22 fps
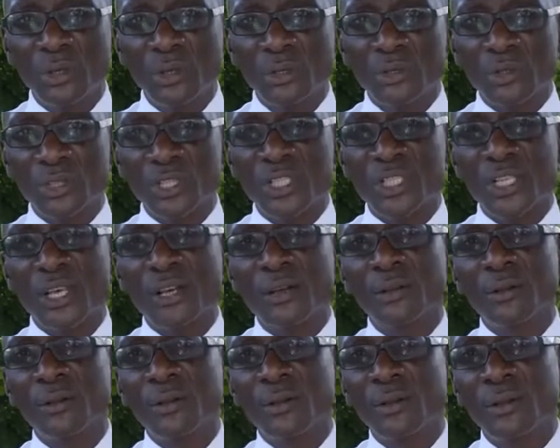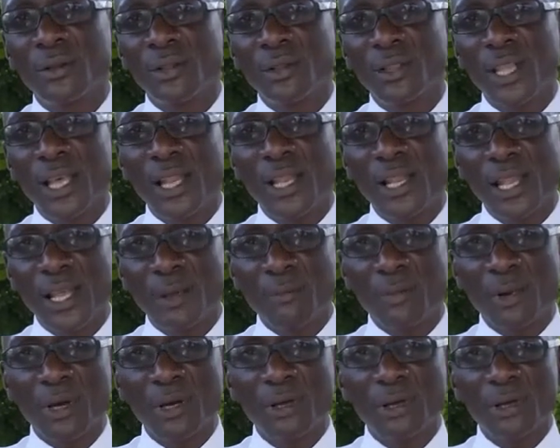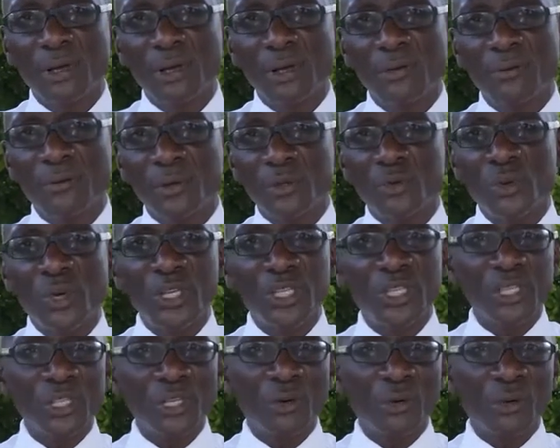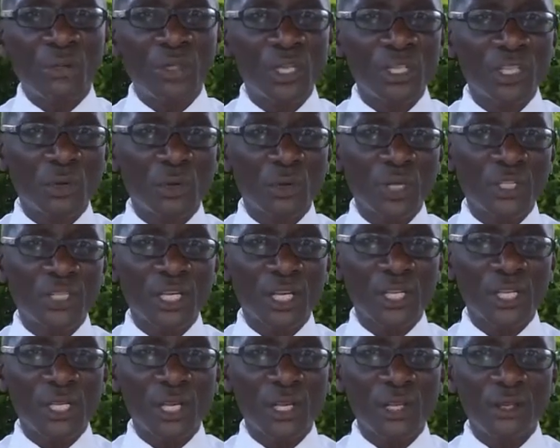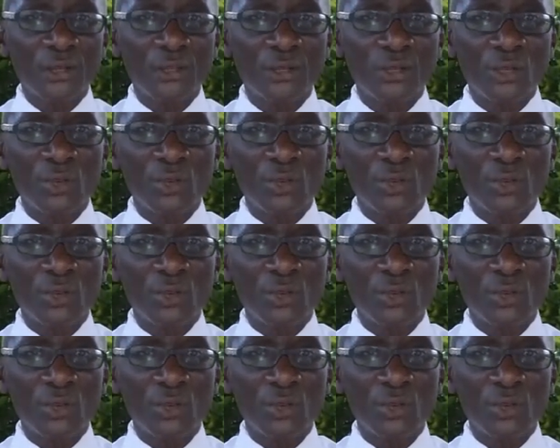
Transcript: to sell their labor for 20 or 30 kwacha a day